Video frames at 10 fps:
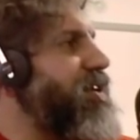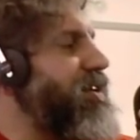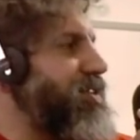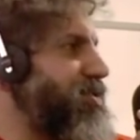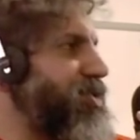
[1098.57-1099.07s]

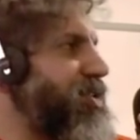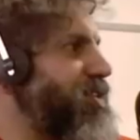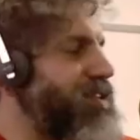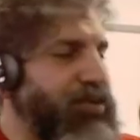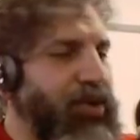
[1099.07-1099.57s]
Is
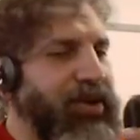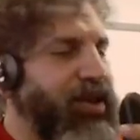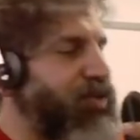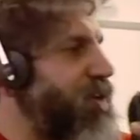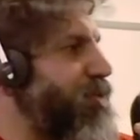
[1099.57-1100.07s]
this the one that
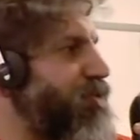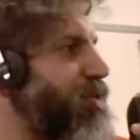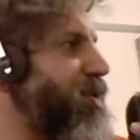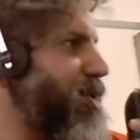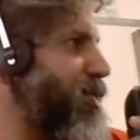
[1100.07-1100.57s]
is famous for
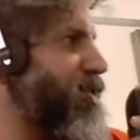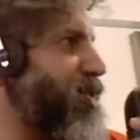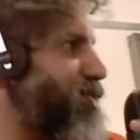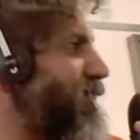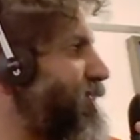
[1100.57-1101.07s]
being the most
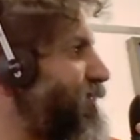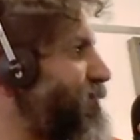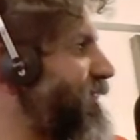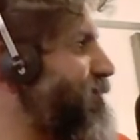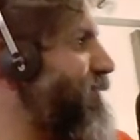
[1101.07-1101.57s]
expensive
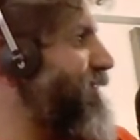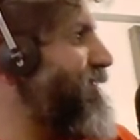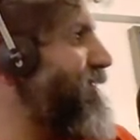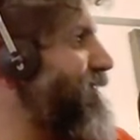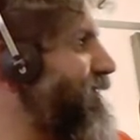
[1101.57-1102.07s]

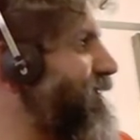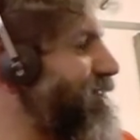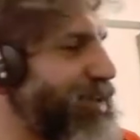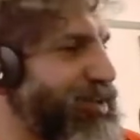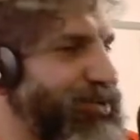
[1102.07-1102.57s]
makespace in
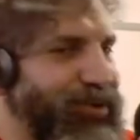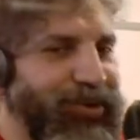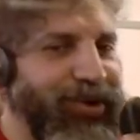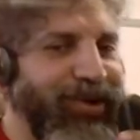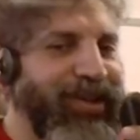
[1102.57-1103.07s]
the school
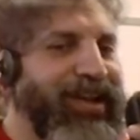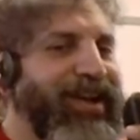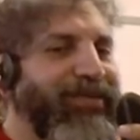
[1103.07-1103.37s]
world?